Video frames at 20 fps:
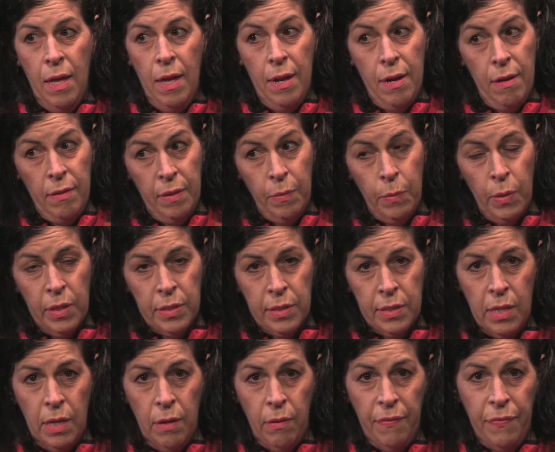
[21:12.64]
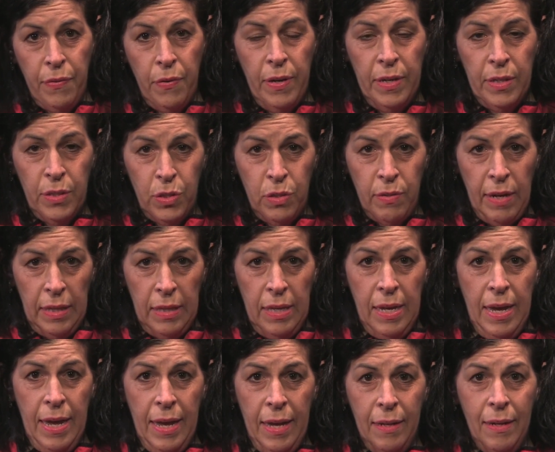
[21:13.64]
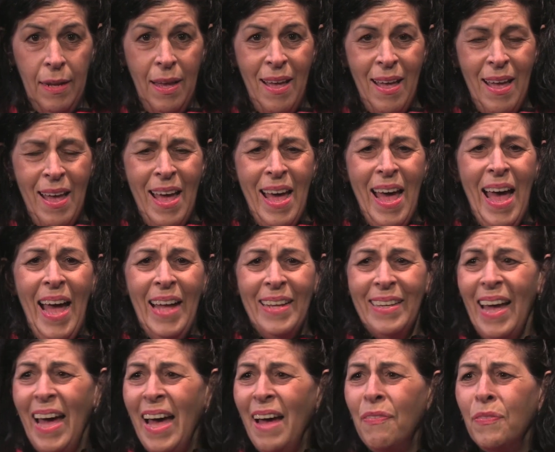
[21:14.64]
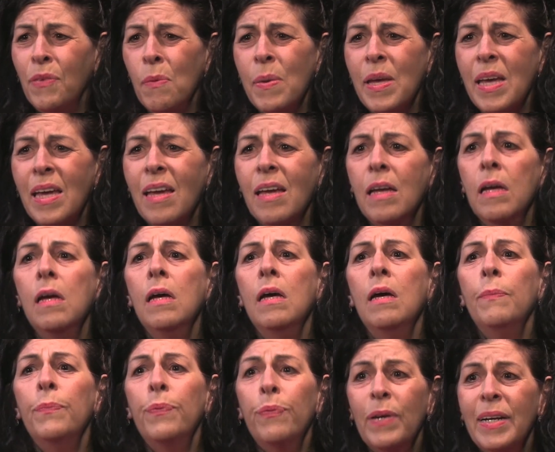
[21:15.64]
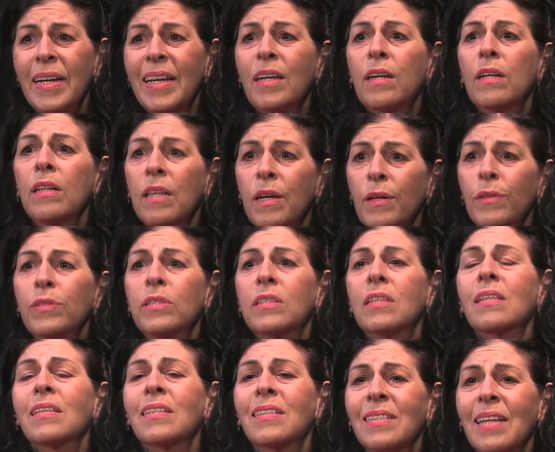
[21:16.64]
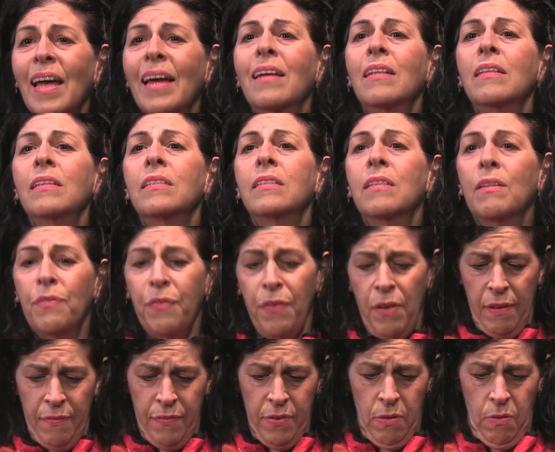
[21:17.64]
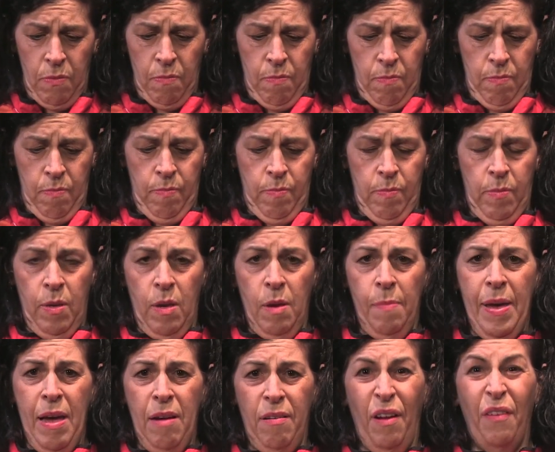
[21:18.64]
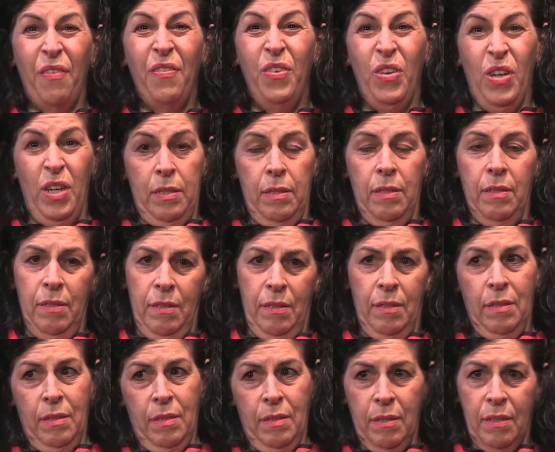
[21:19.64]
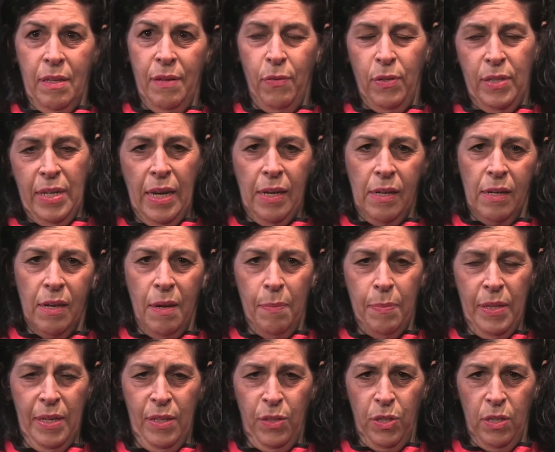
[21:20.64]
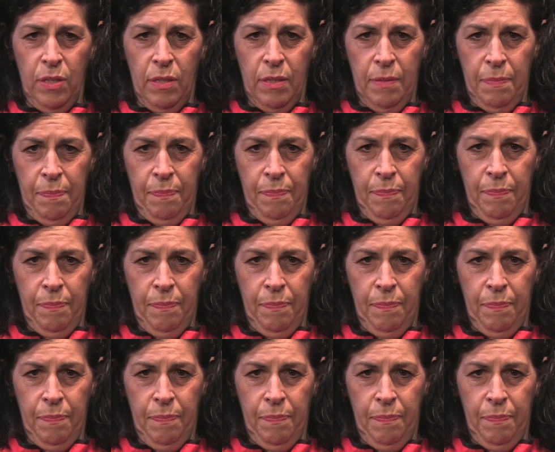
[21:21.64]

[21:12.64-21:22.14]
It only works, though, if you're in a straight line. And you have to be pretty close to the cyclist in front of you, about a foot, give or take a couple inches.